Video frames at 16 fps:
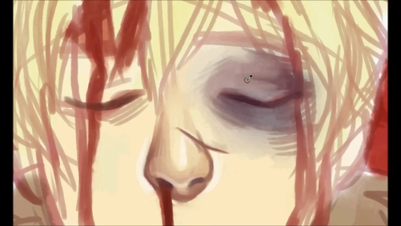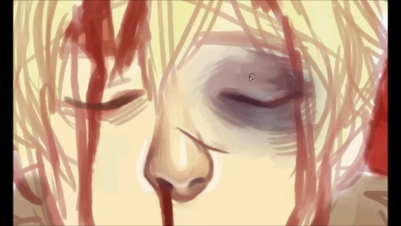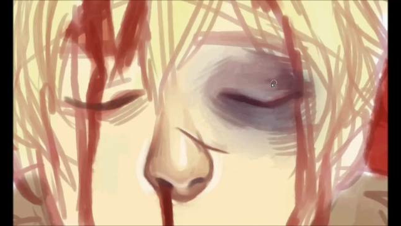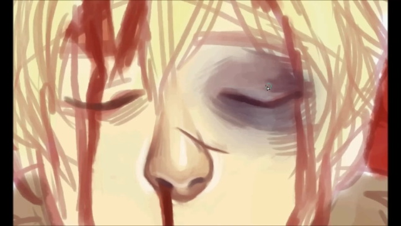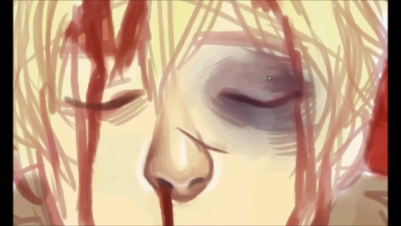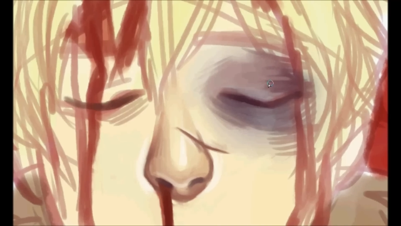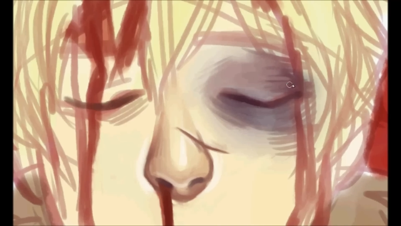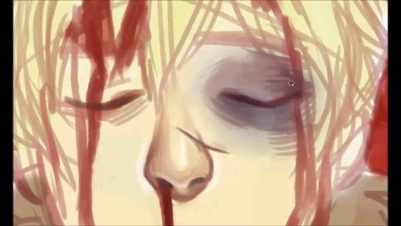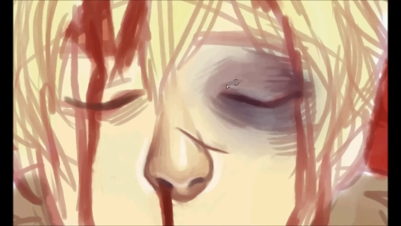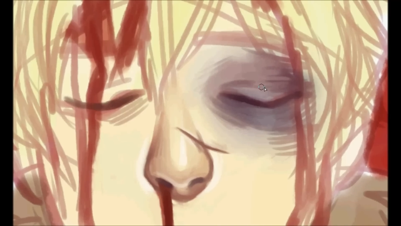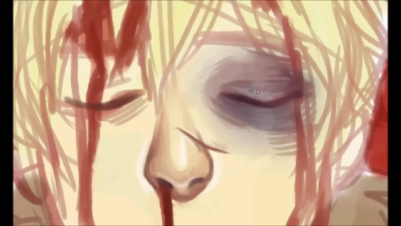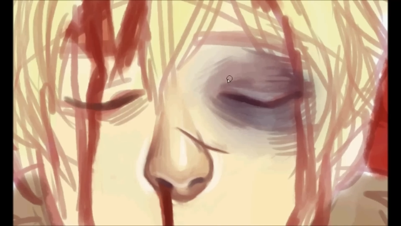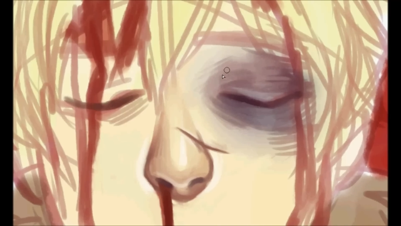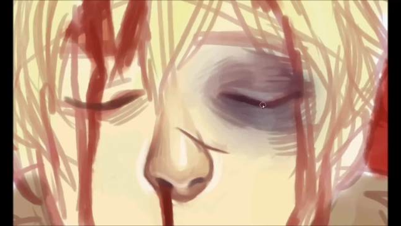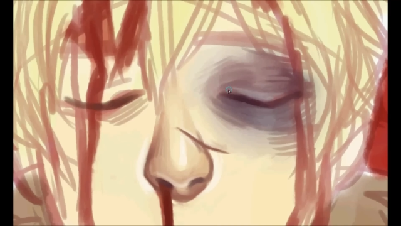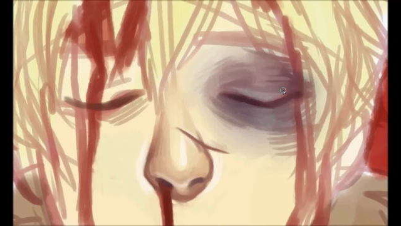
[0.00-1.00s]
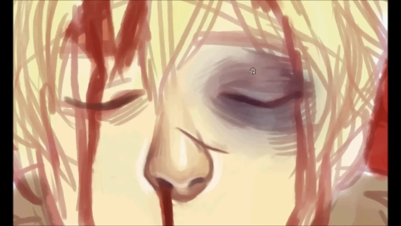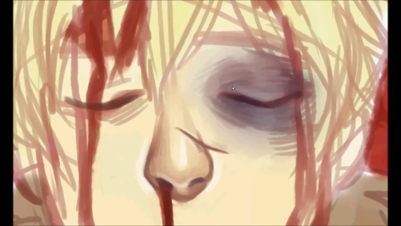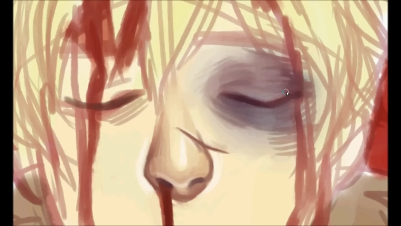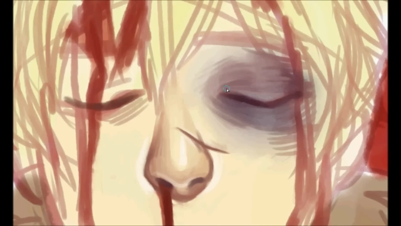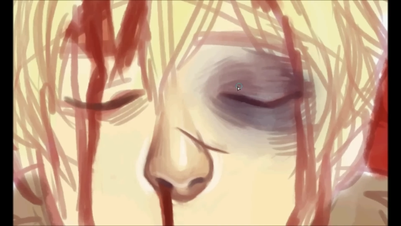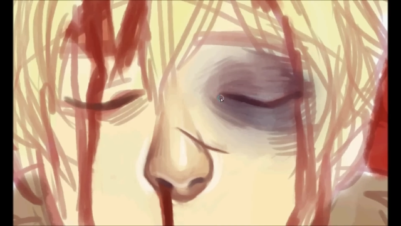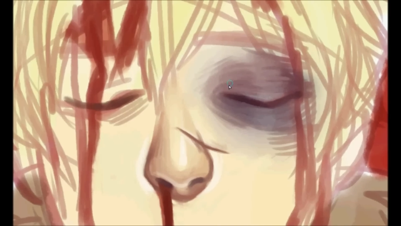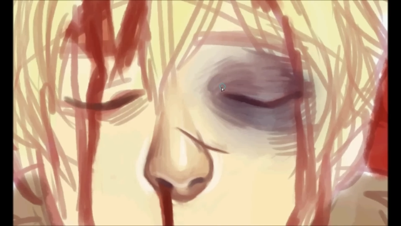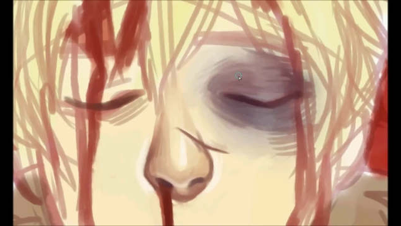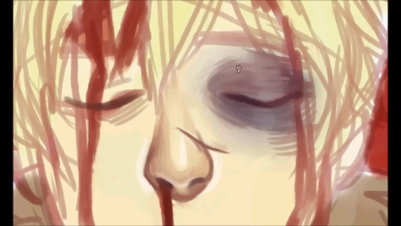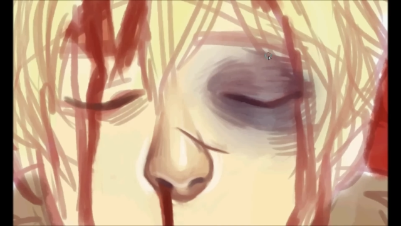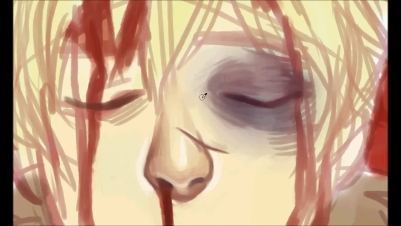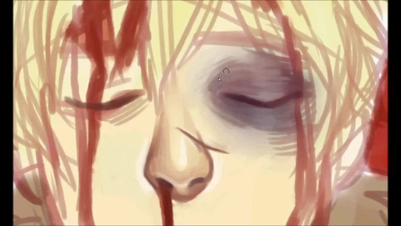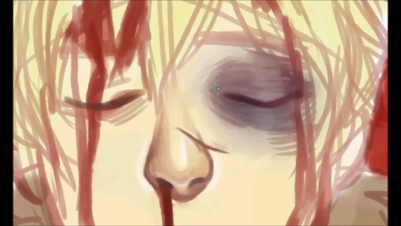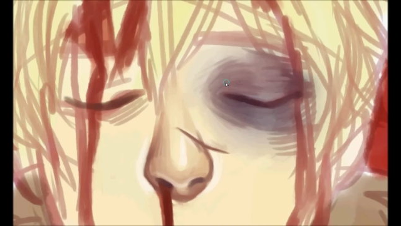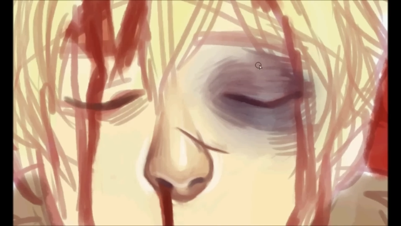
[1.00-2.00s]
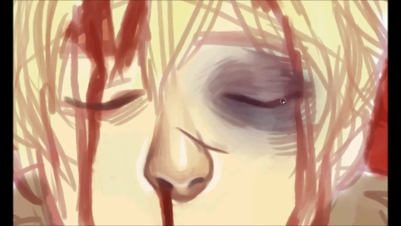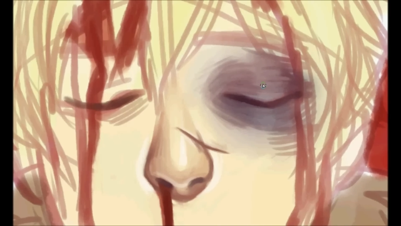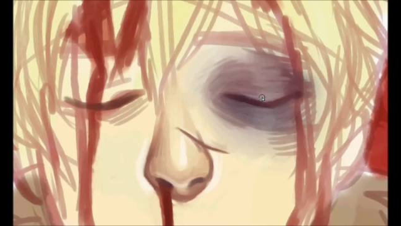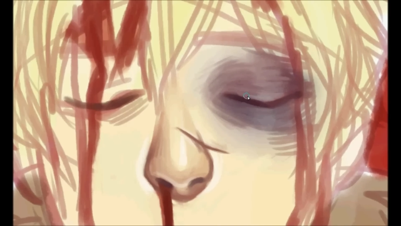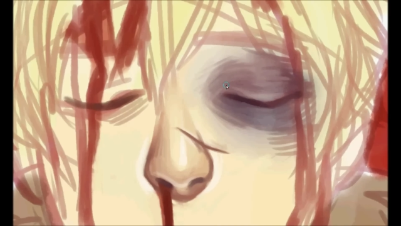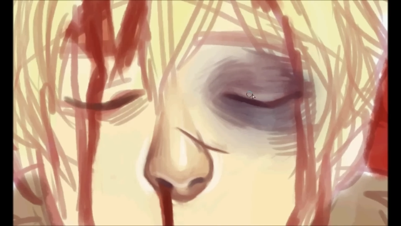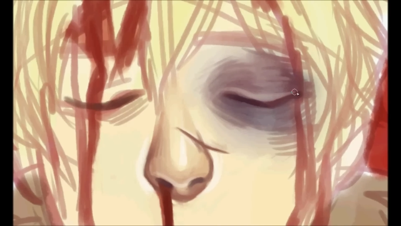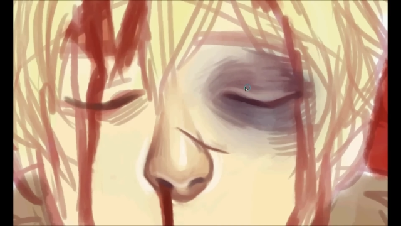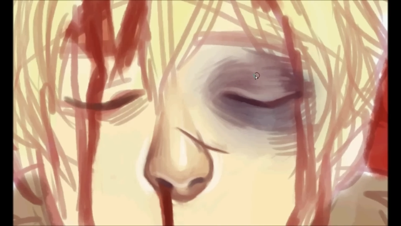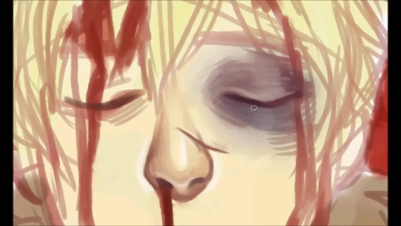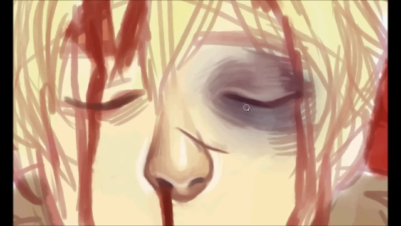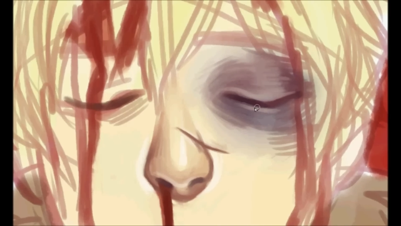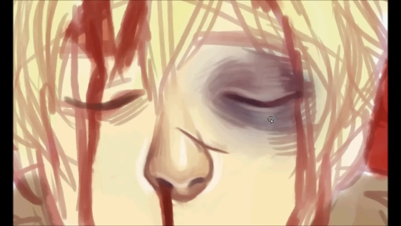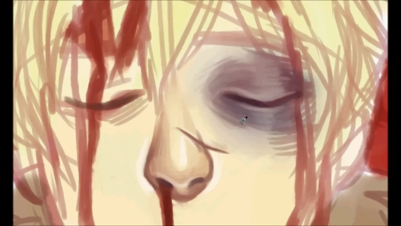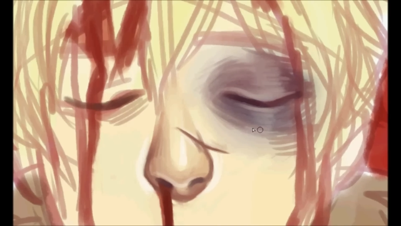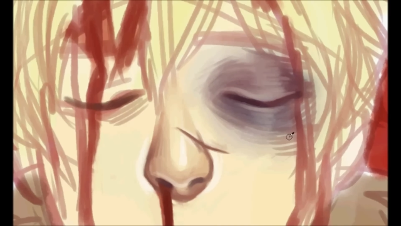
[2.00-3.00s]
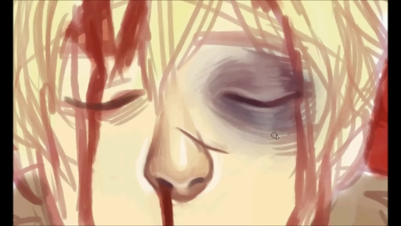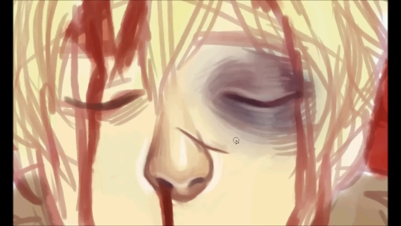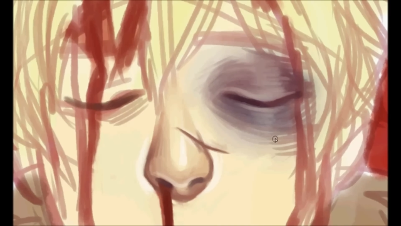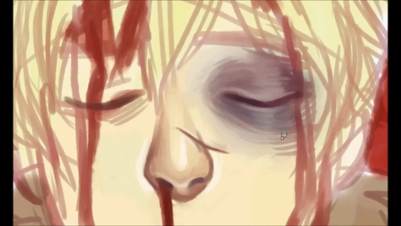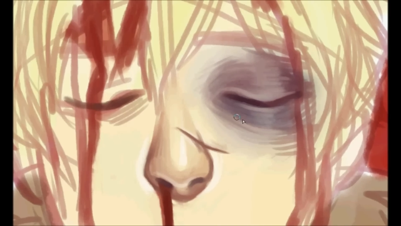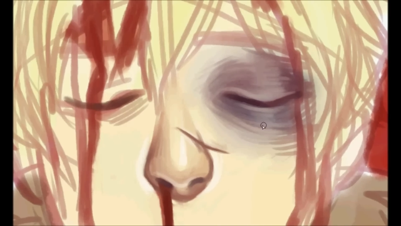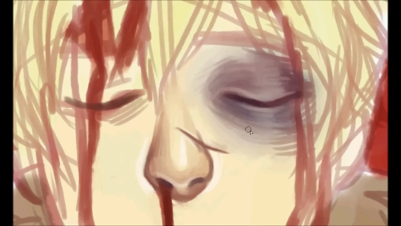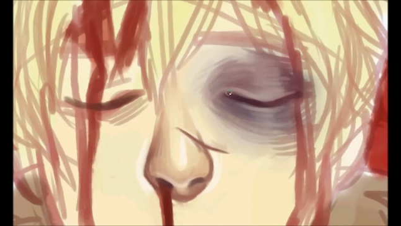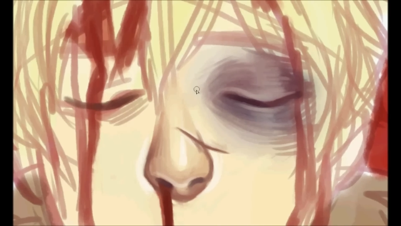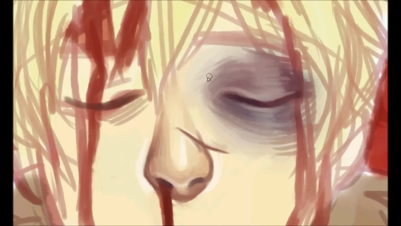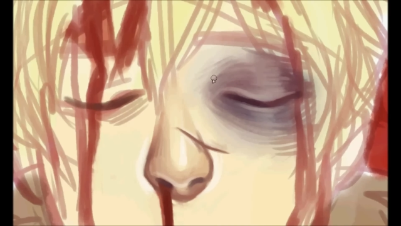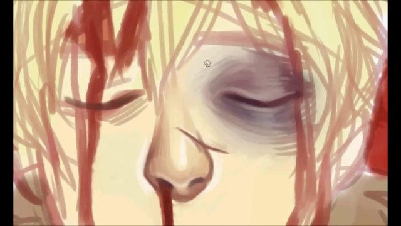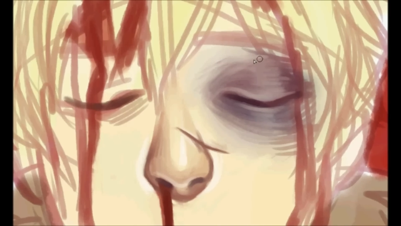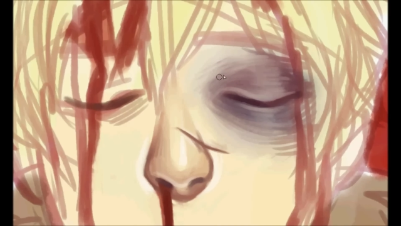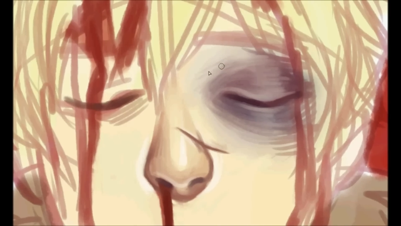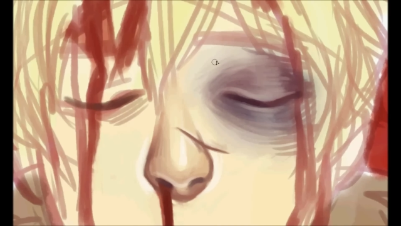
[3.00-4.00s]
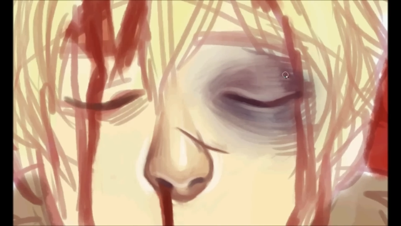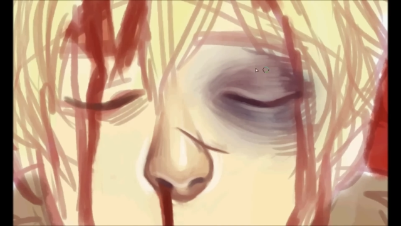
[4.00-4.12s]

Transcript: [unreadable: no face in view]